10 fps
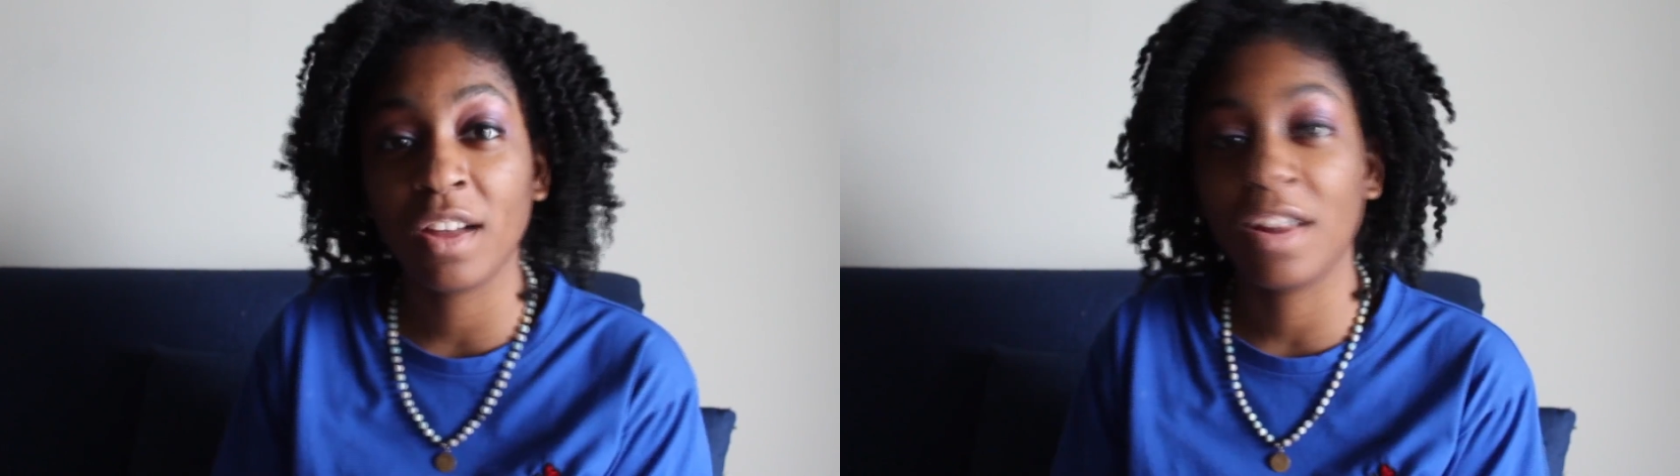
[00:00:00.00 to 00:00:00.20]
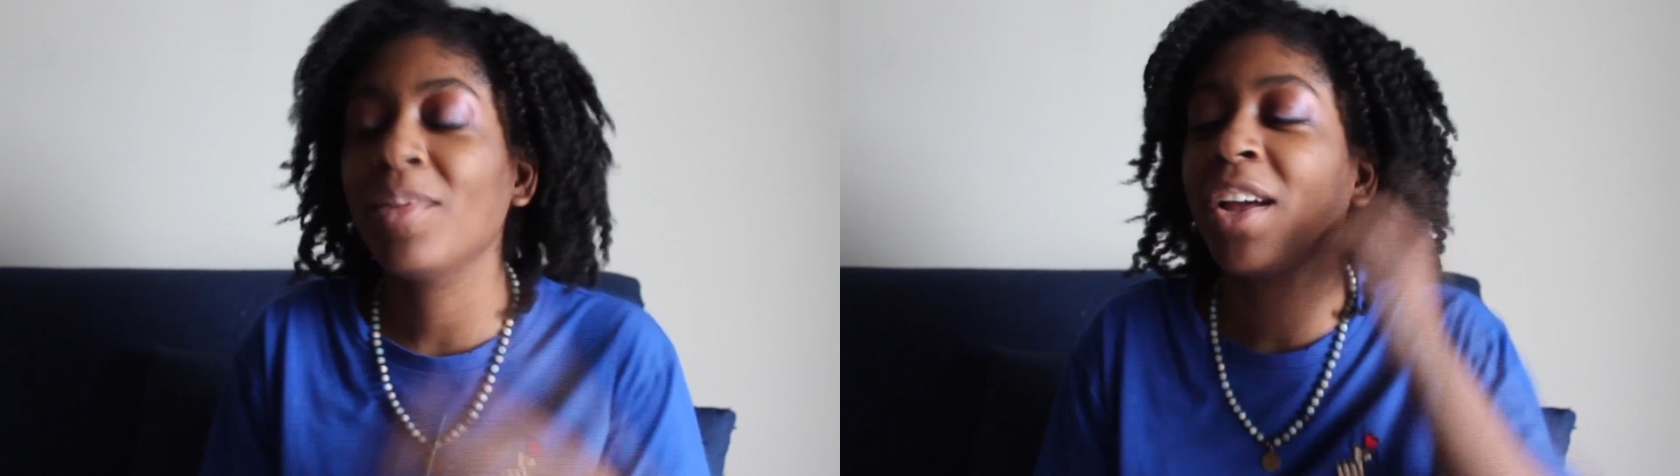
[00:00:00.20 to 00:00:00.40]

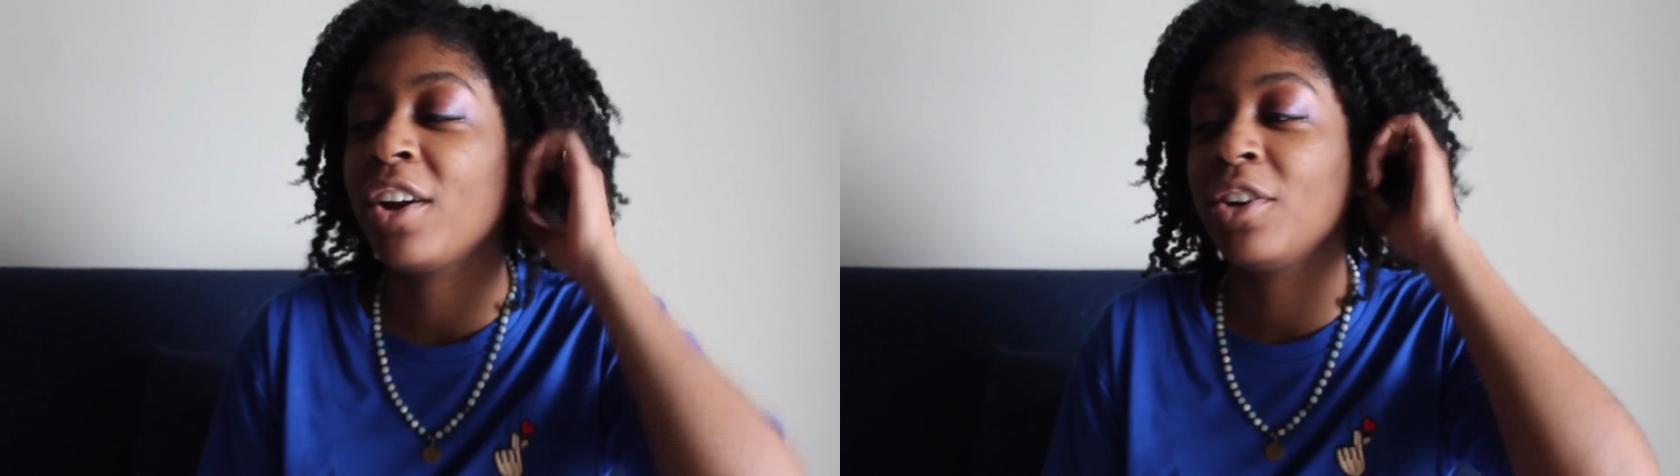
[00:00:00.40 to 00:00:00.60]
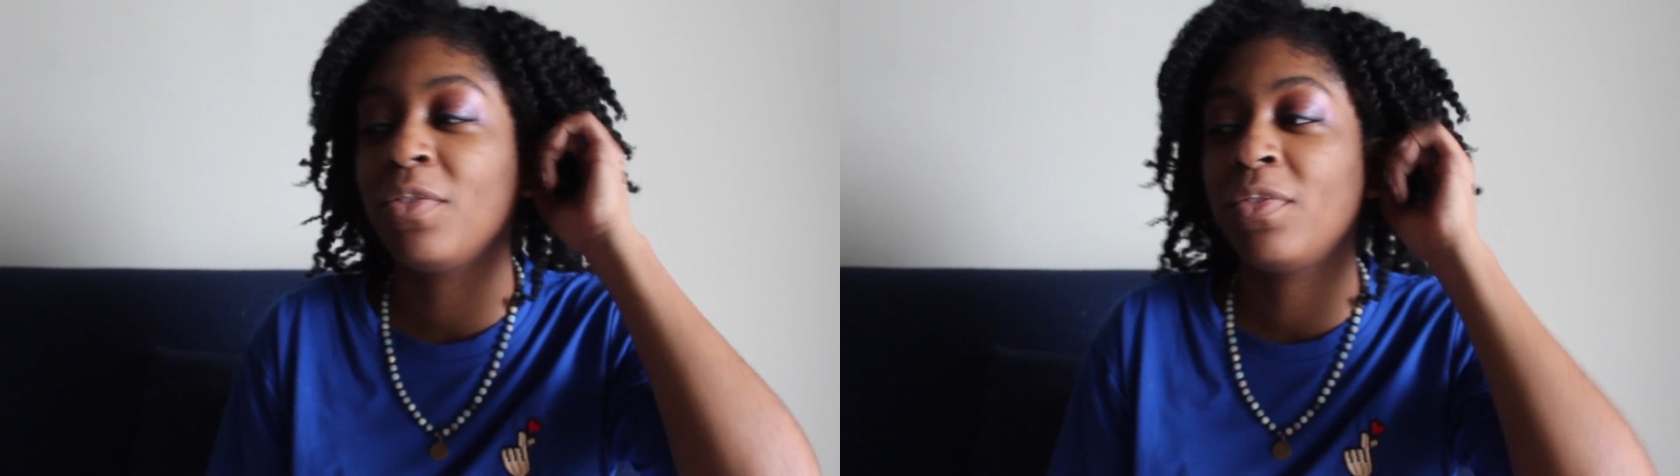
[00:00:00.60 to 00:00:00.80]
I'm like,
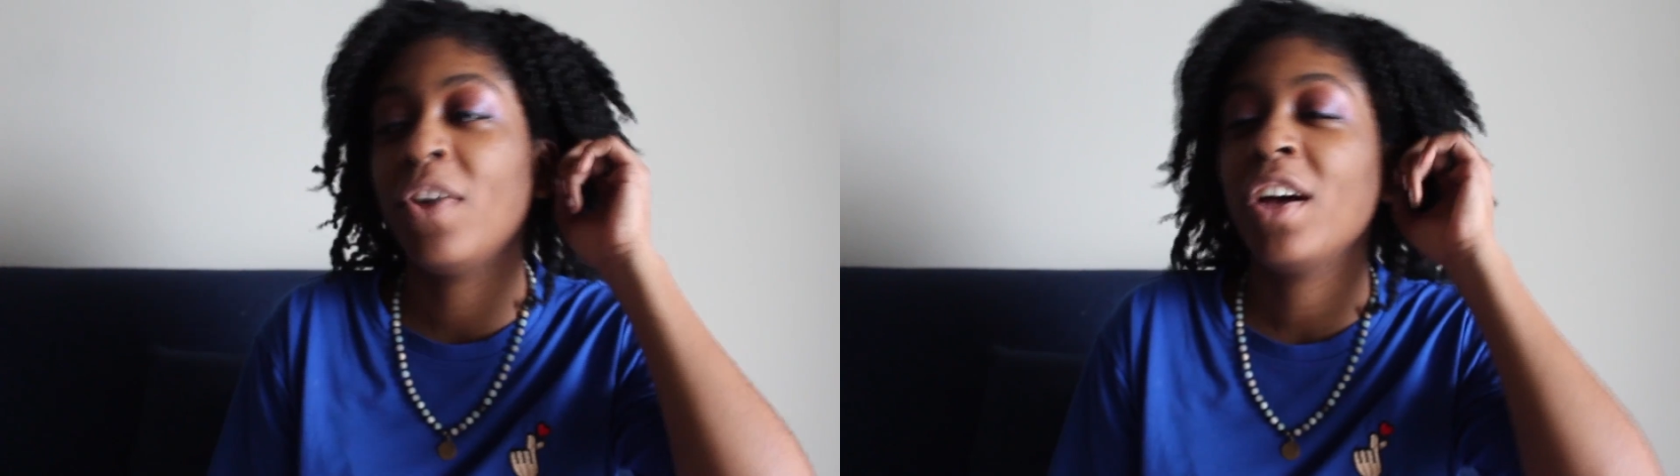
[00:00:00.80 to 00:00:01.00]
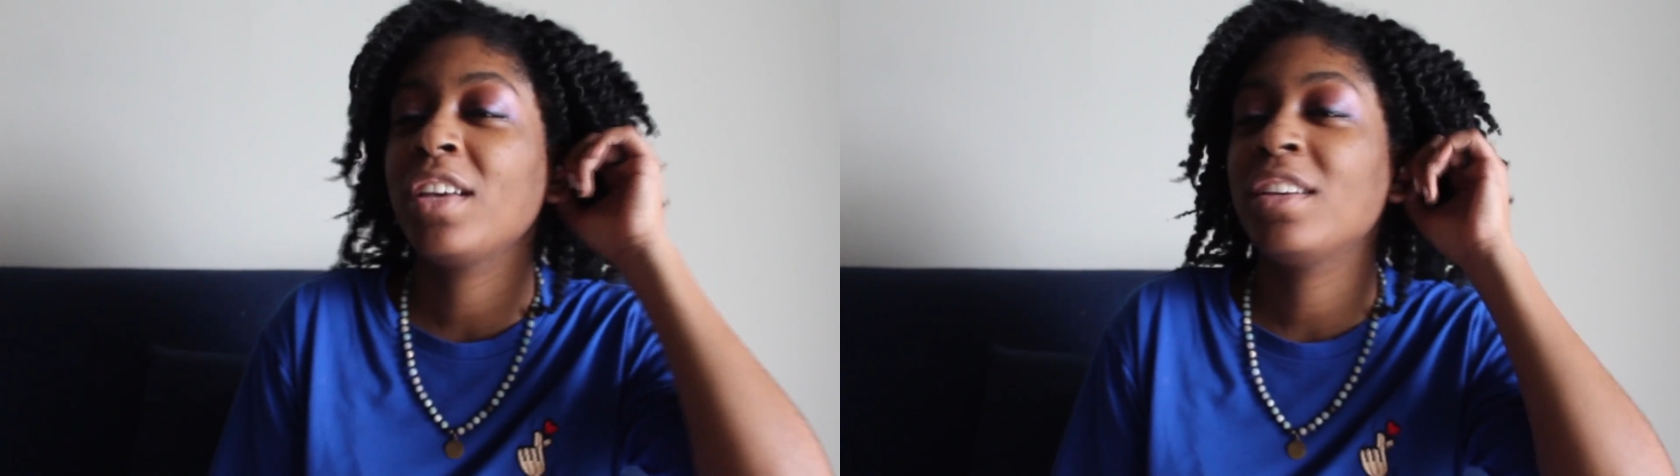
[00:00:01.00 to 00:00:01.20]
are you
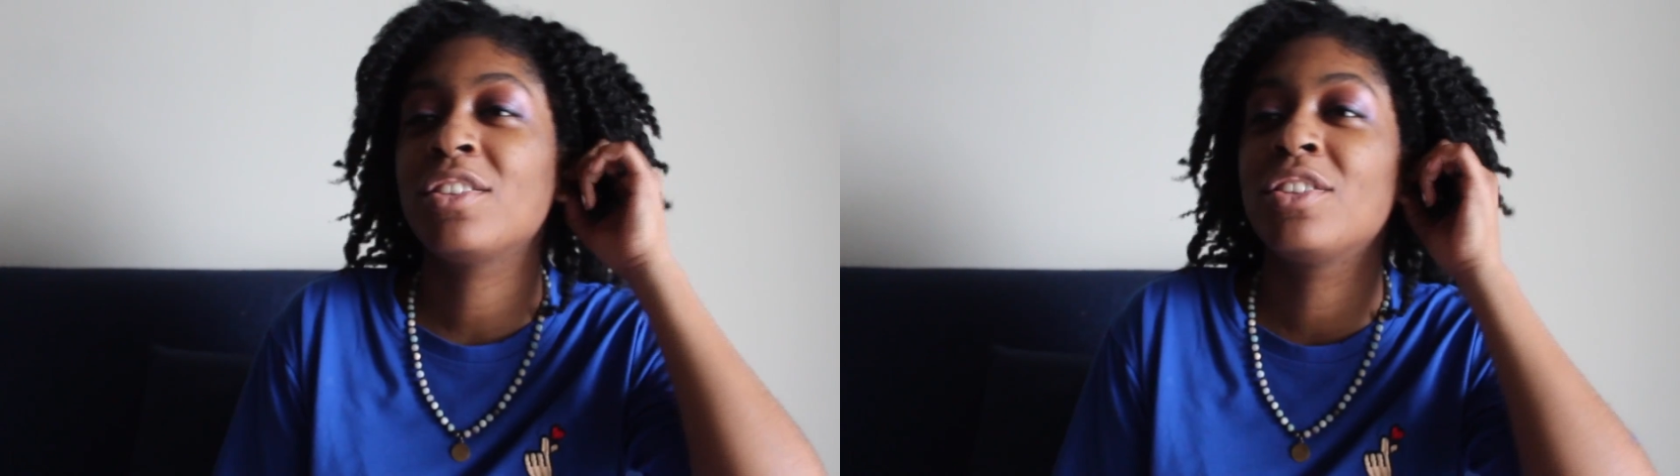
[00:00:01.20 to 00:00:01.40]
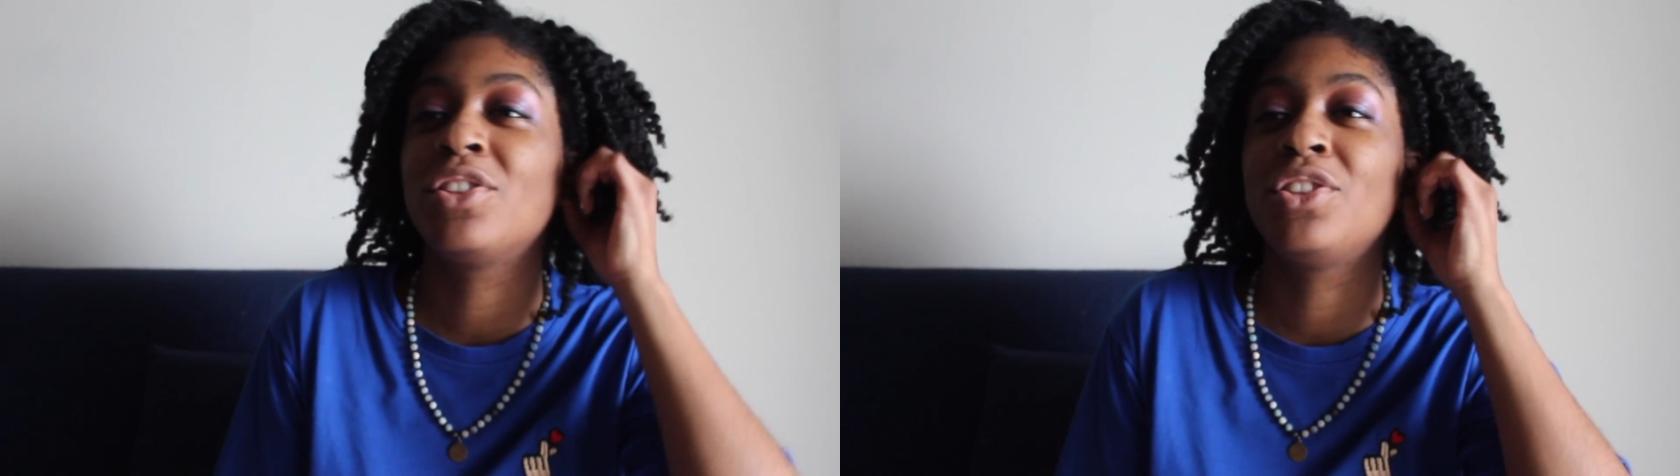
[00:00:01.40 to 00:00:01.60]
fucking
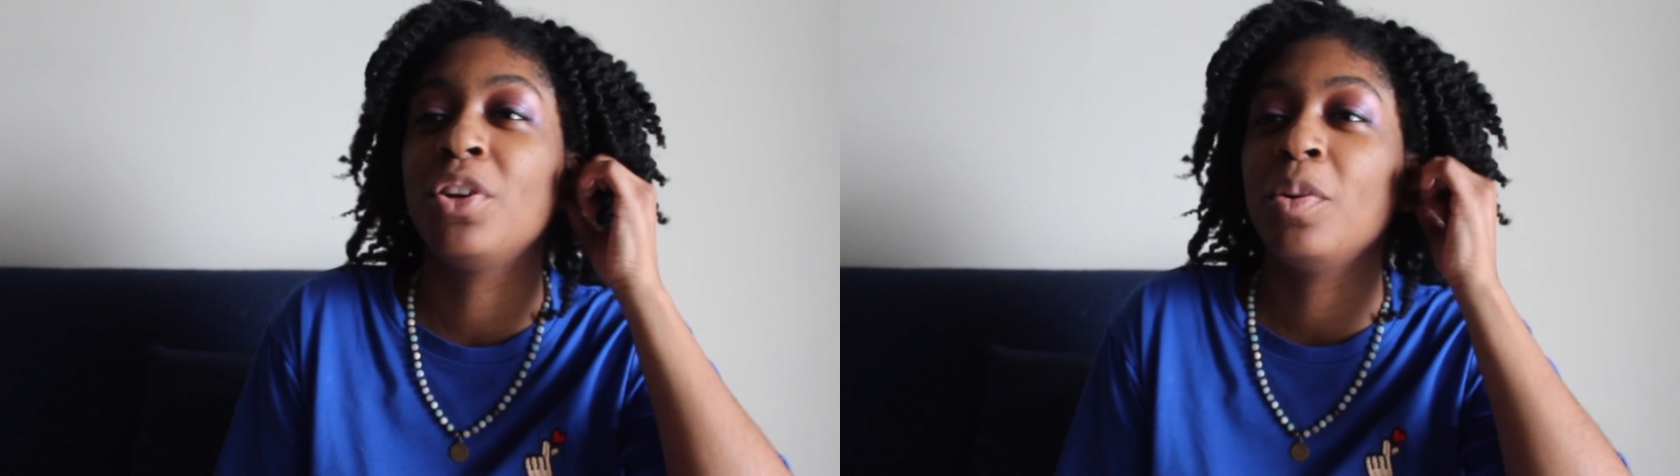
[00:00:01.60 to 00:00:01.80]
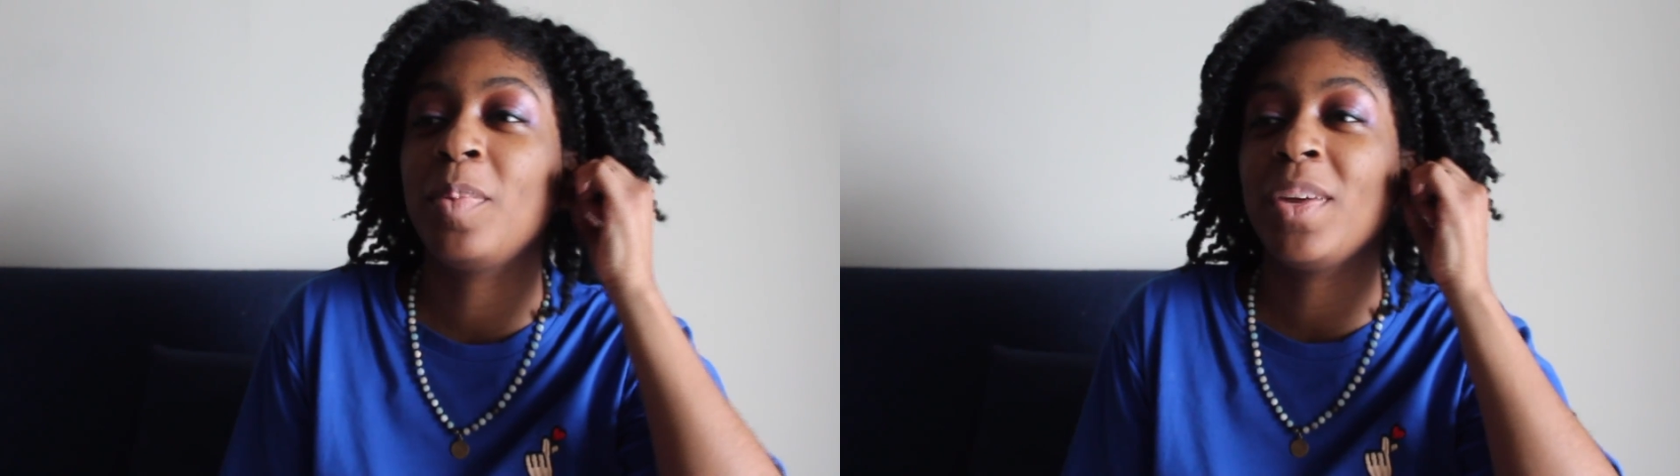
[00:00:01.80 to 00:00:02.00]

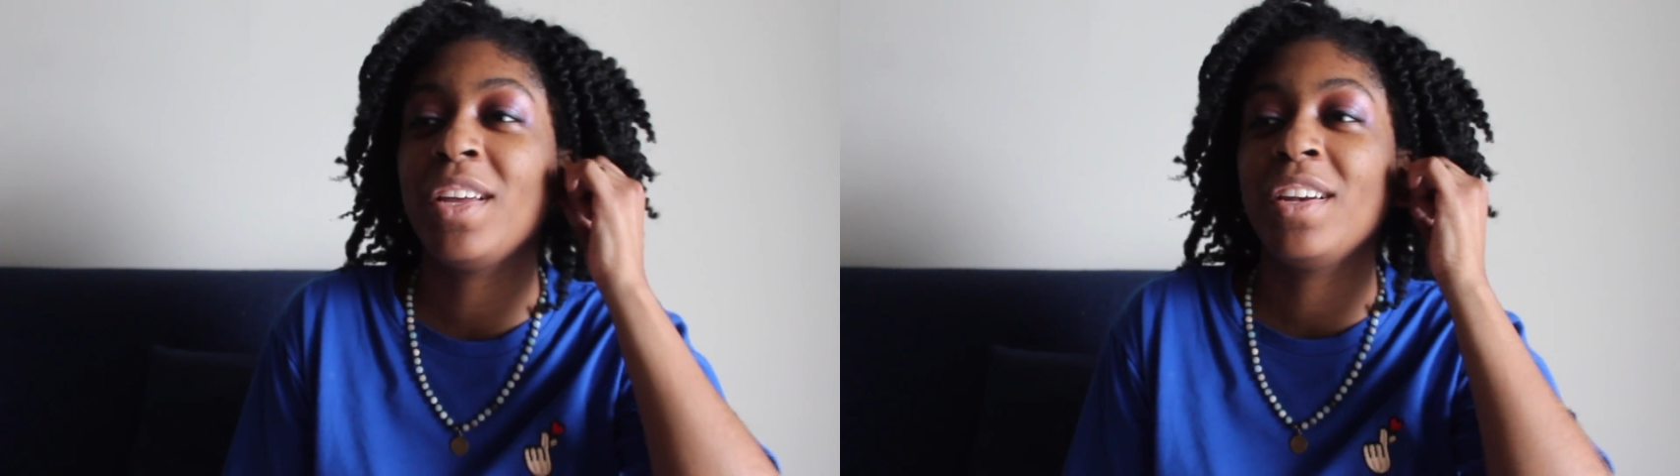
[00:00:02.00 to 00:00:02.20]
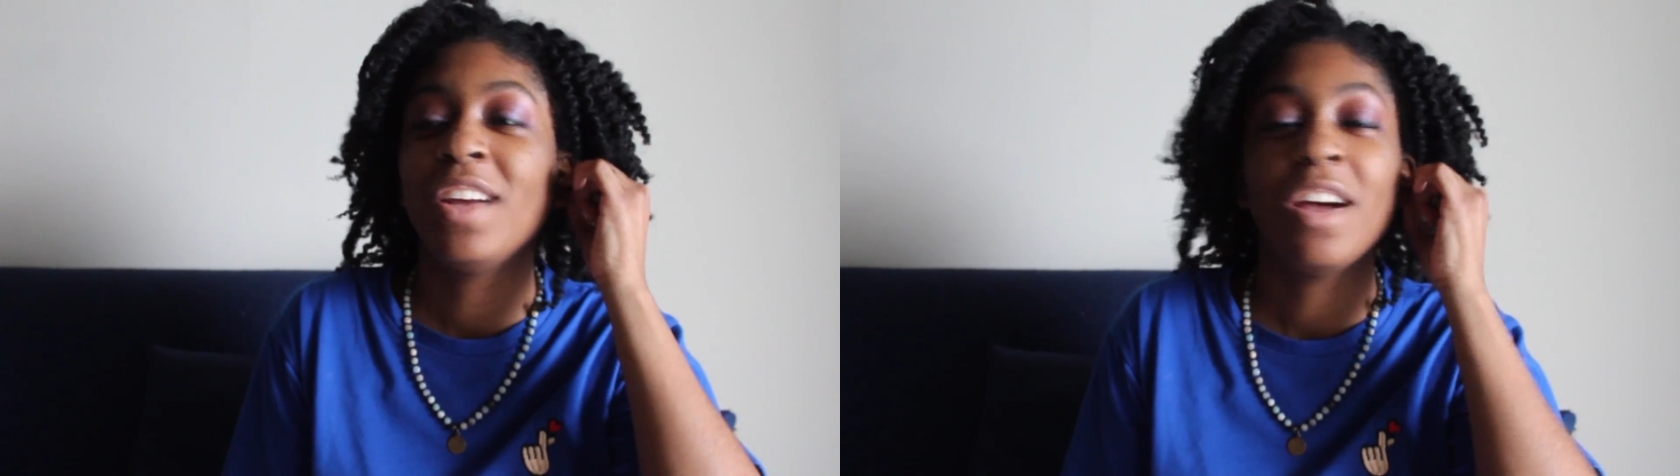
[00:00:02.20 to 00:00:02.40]
stupid?